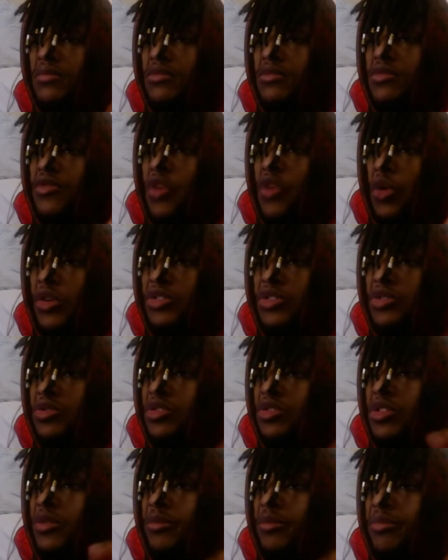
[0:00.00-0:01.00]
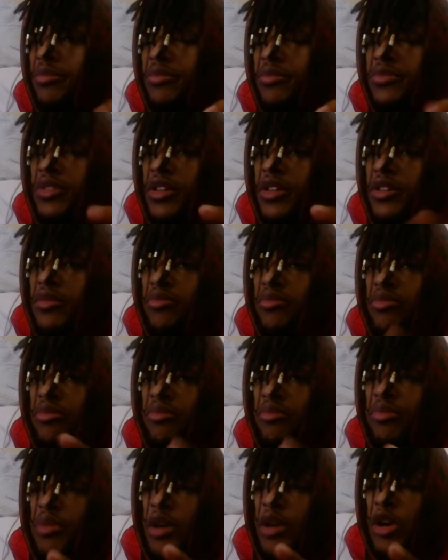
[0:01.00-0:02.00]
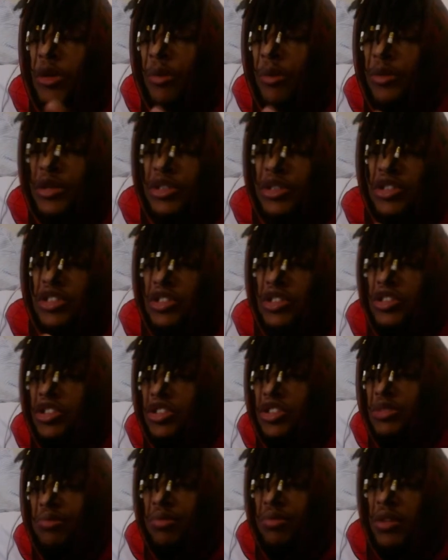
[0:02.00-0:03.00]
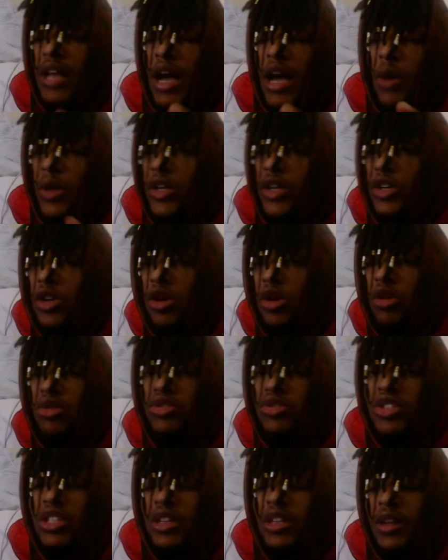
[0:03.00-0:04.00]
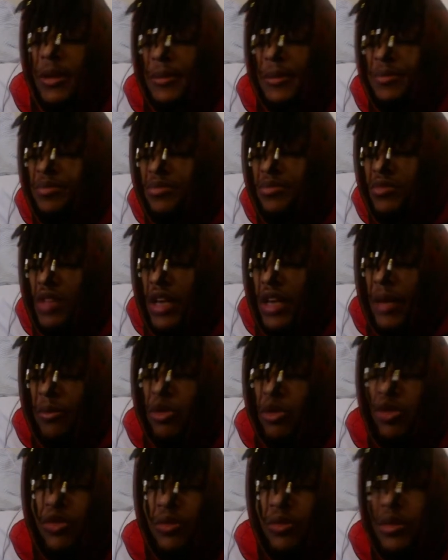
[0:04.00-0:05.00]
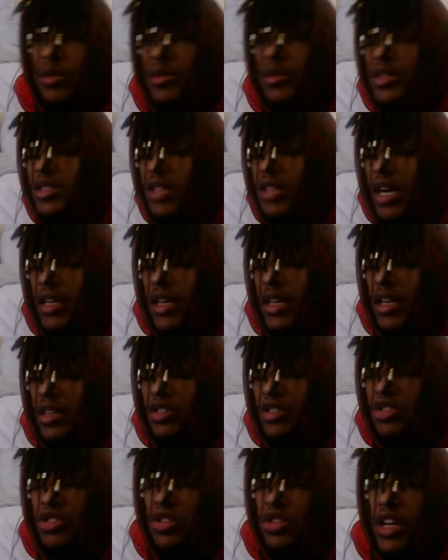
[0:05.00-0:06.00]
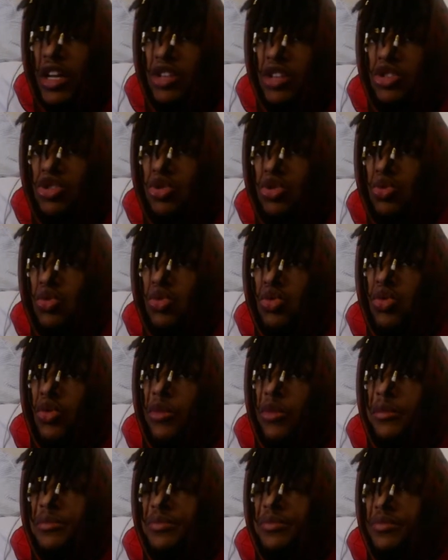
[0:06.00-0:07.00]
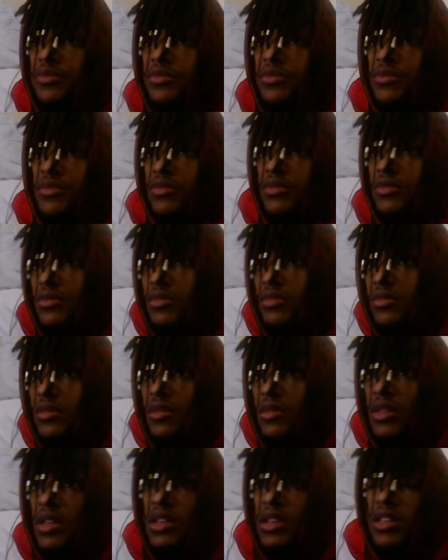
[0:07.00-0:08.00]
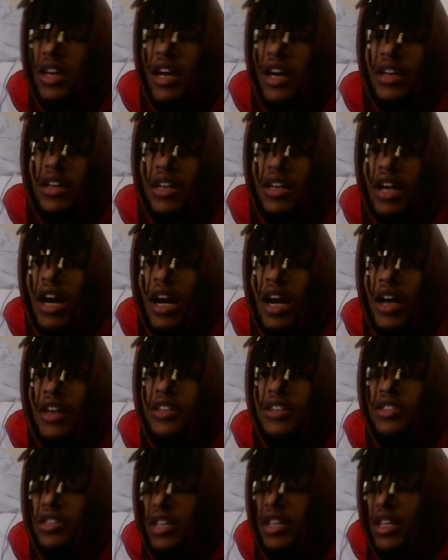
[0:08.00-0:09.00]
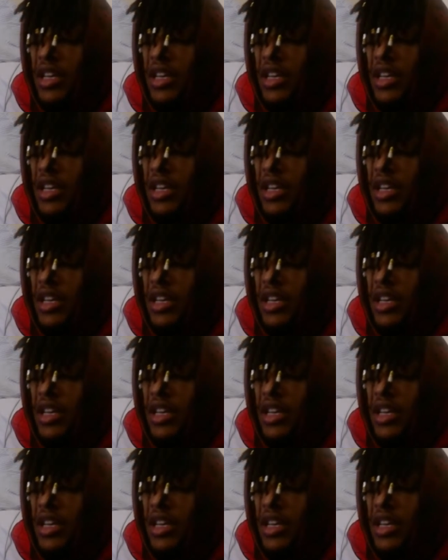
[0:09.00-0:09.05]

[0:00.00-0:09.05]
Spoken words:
focused on their purpose and just plowing girls and moving them aside like a tool kind of guys,